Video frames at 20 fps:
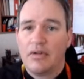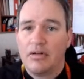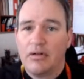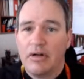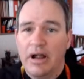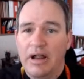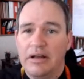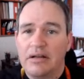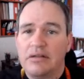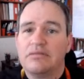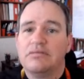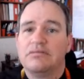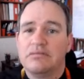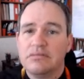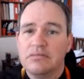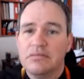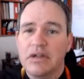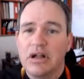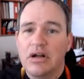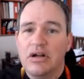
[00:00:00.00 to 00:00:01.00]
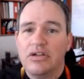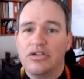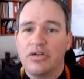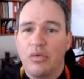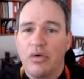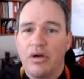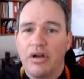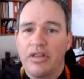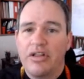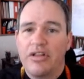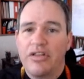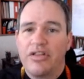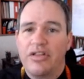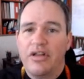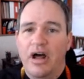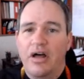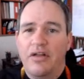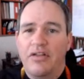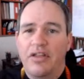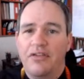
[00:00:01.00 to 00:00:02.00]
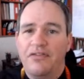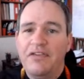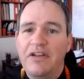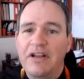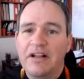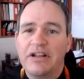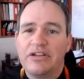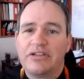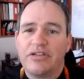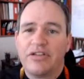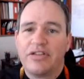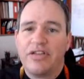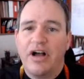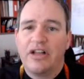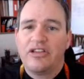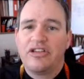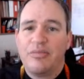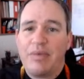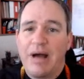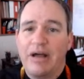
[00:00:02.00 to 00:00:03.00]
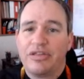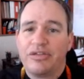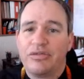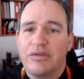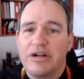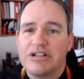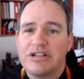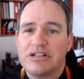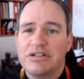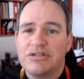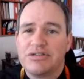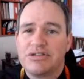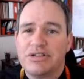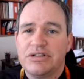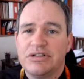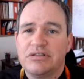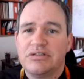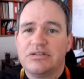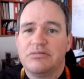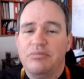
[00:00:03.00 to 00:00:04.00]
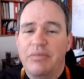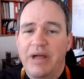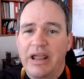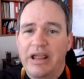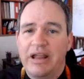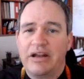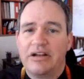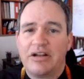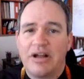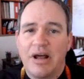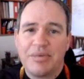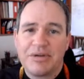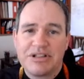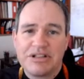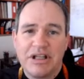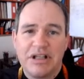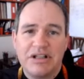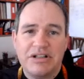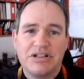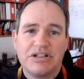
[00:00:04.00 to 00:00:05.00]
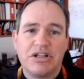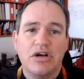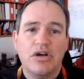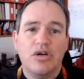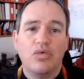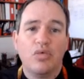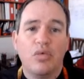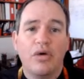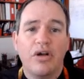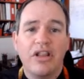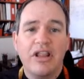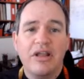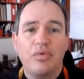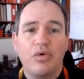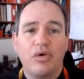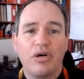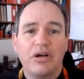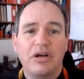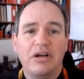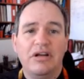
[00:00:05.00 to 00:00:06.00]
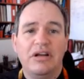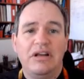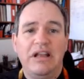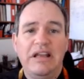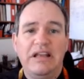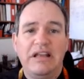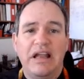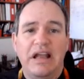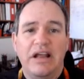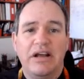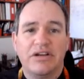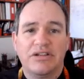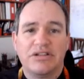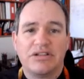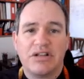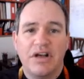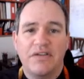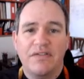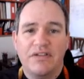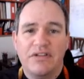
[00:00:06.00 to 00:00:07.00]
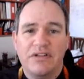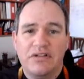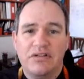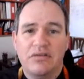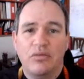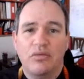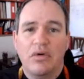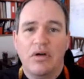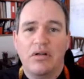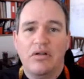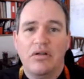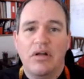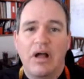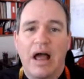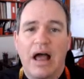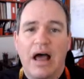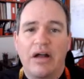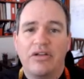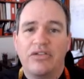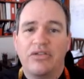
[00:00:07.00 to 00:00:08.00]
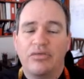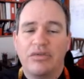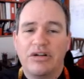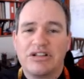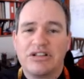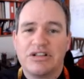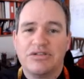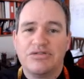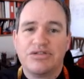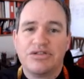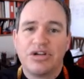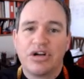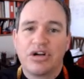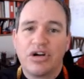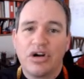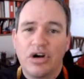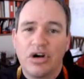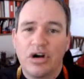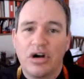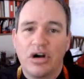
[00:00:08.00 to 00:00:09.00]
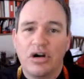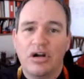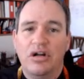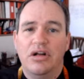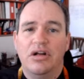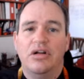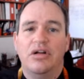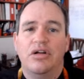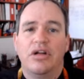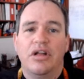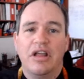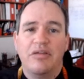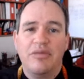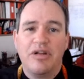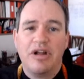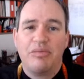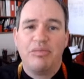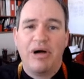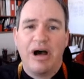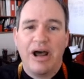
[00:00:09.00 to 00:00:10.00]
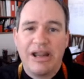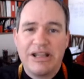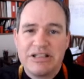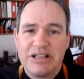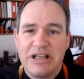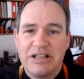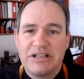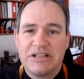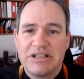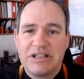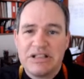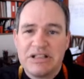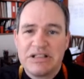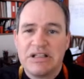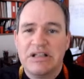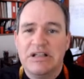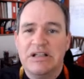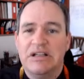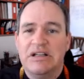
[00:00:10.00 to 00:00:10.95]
Right? So what are the feelings or thoughts about the resolution? Make it a topic sentence. What are the important details of how does the resolution occur? Give me your body sentences.